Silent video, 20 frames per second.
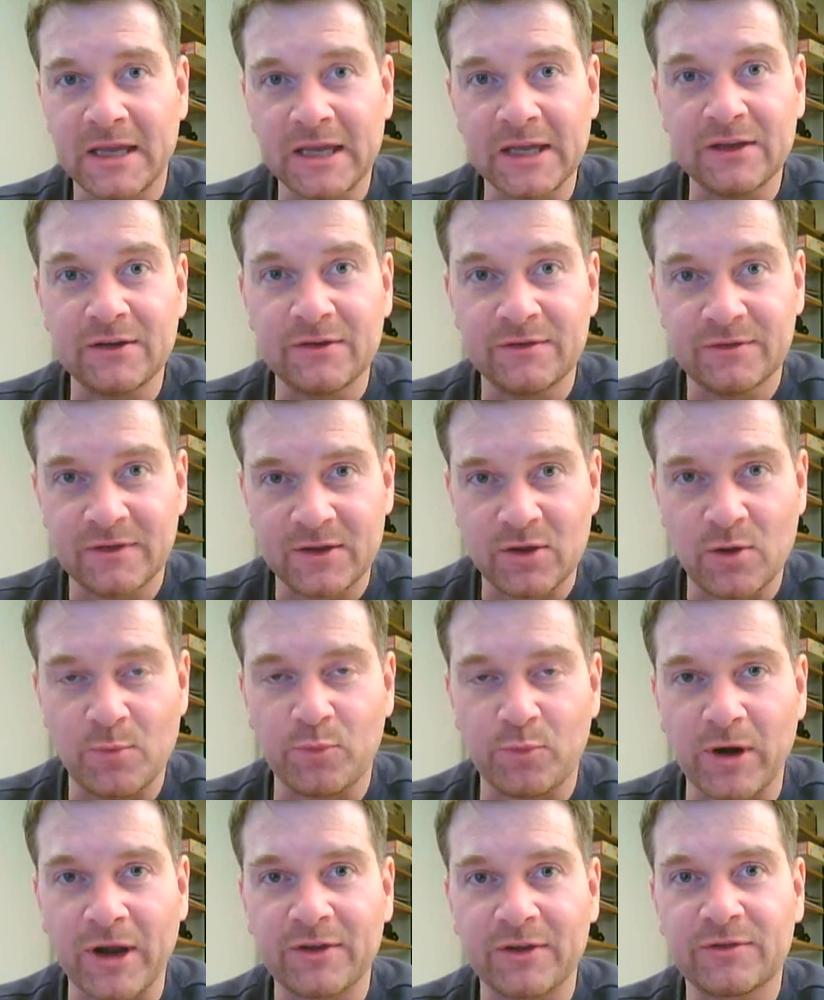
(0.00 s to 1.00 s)
keys that you
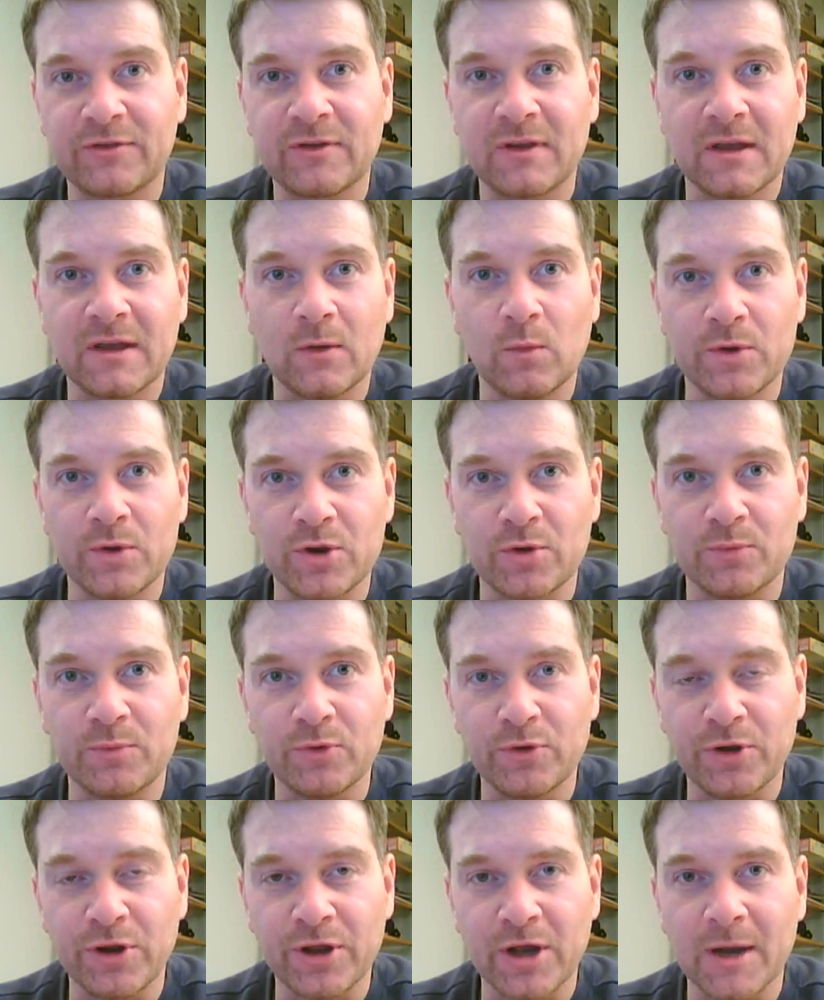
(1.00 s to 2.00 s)
press when you're
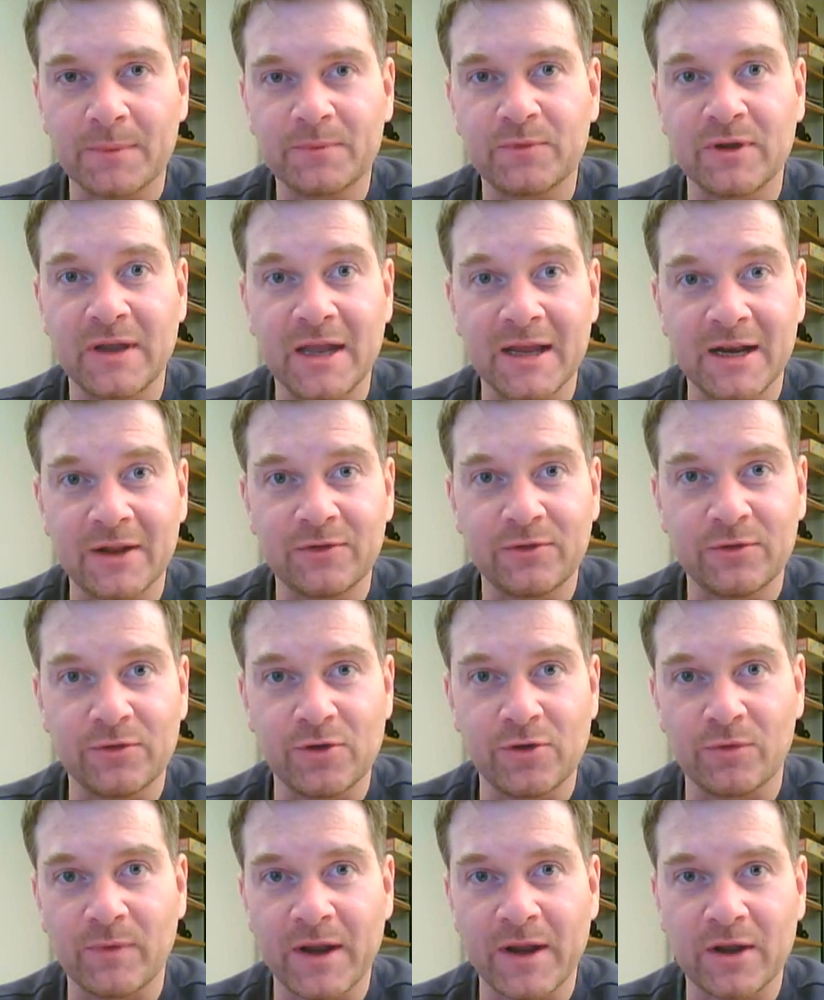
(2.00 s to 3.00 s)
booting up to get
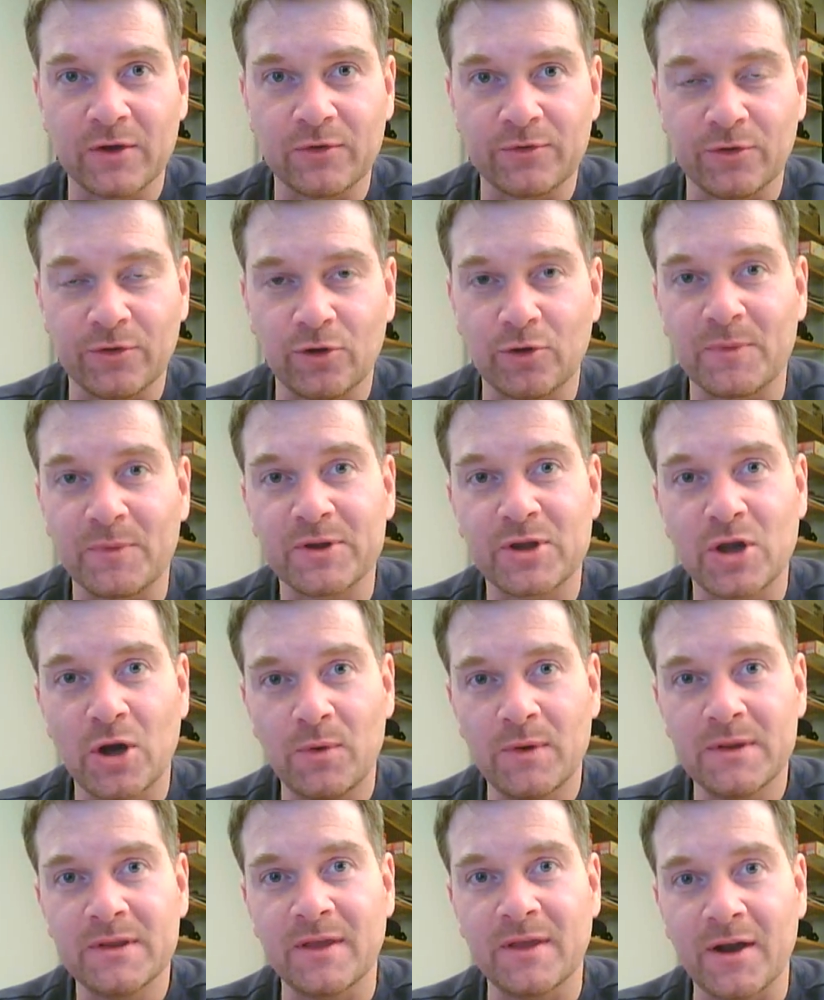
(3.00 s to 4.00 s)
into your RAID controller. But
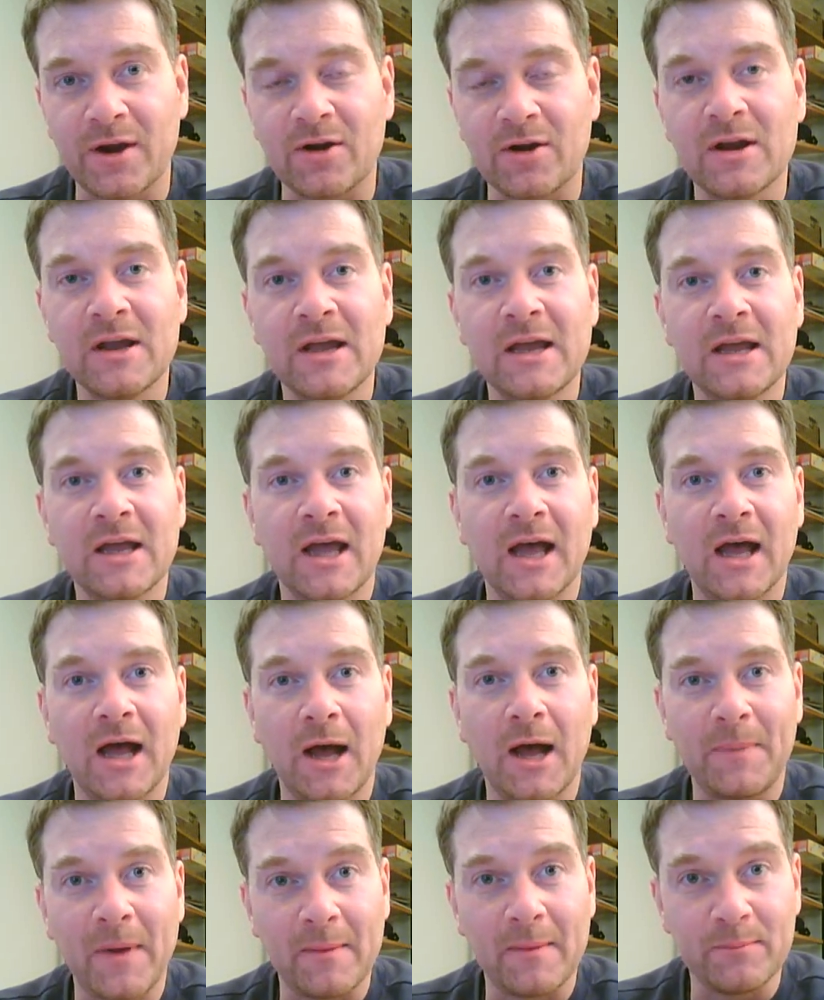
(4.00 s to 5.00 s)
go in there uh,
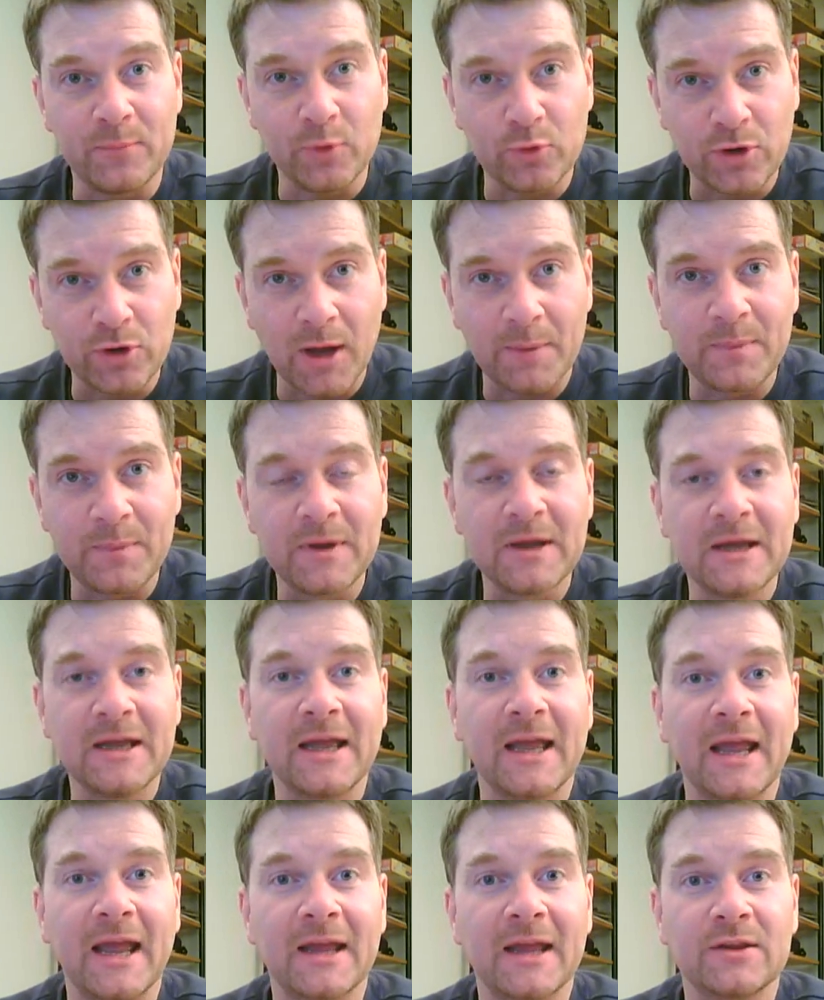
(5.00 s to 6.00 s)
up on boot up
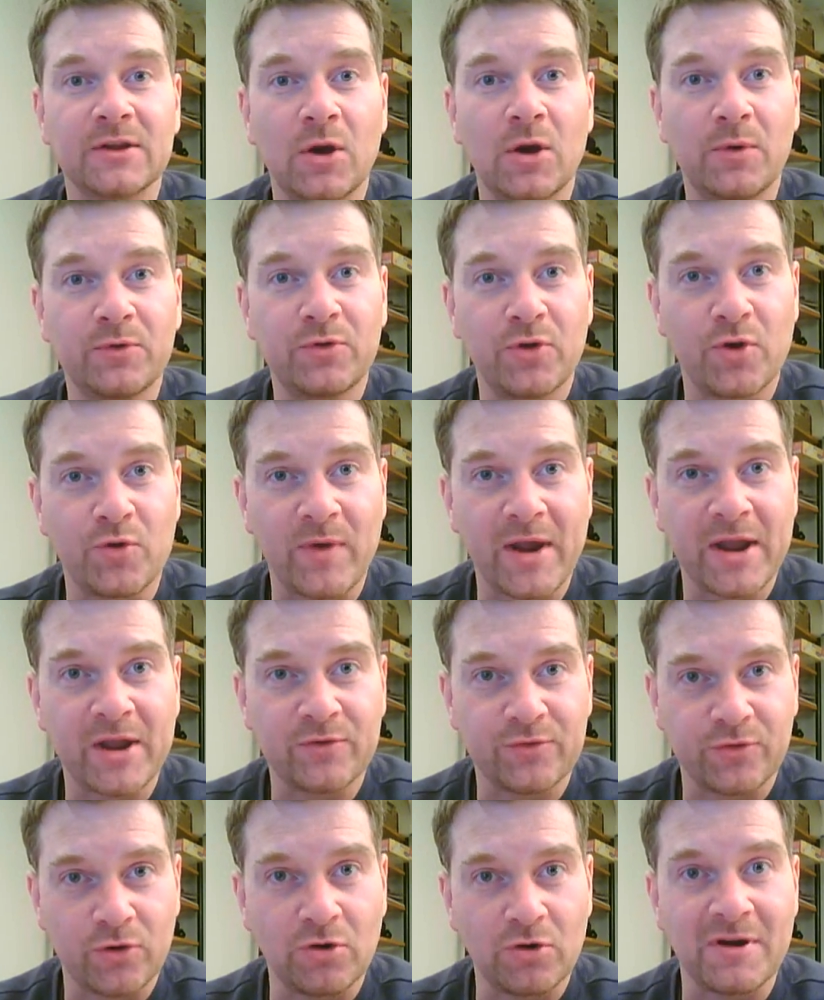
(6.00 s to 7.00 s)
and go into your RAID
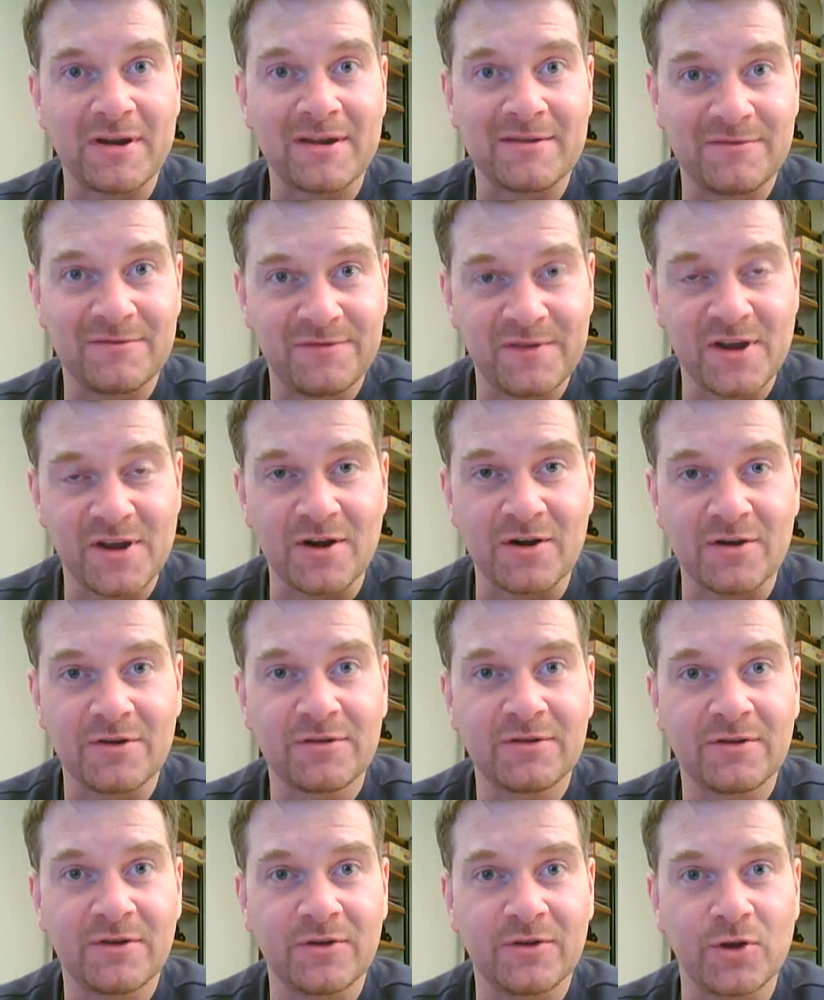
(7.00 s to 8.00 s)
controller and
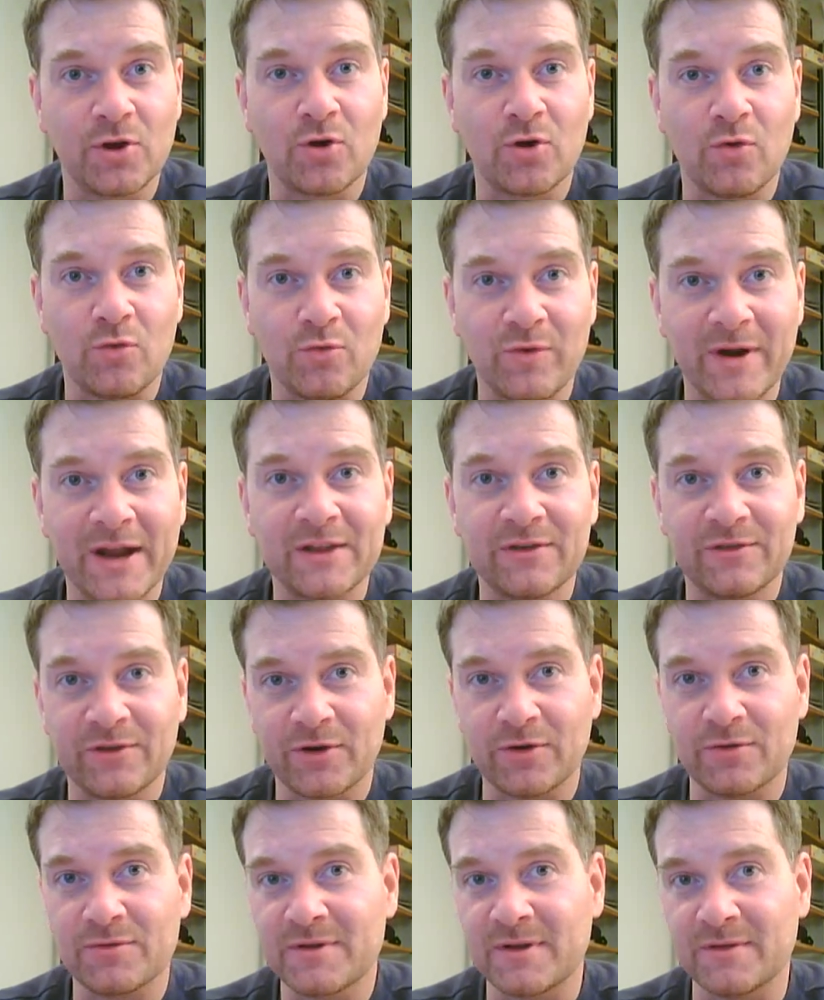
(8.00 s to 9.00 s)
configure your RAID
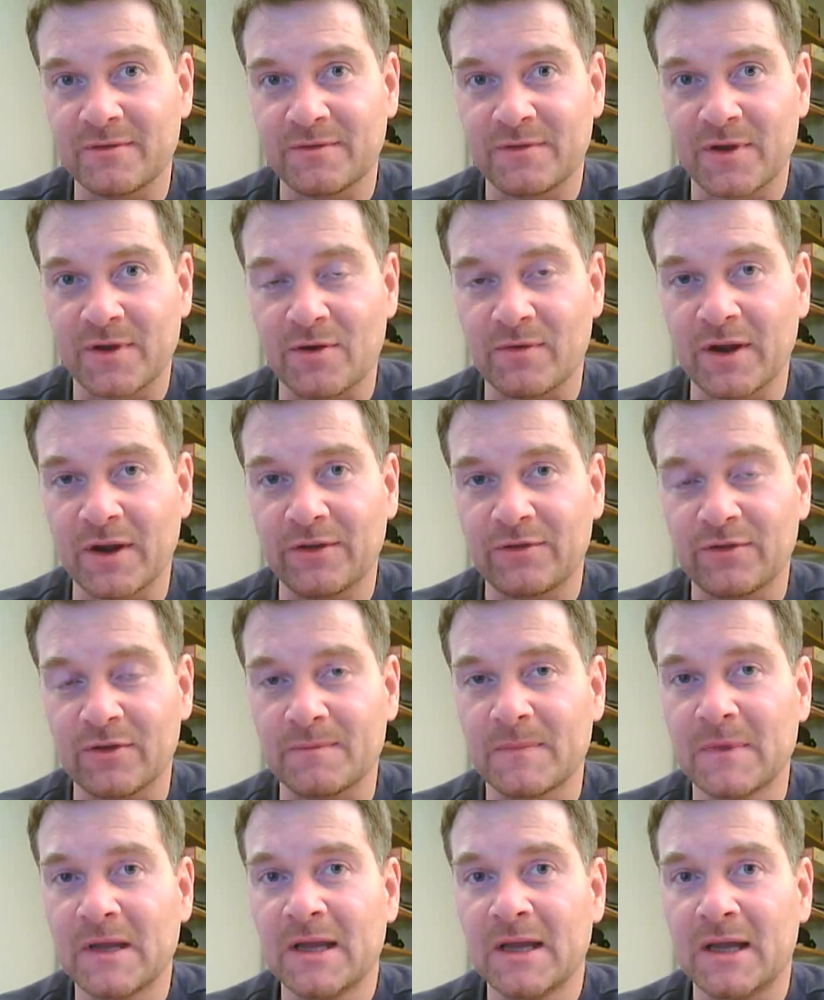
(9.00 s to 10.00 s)
0 configuration.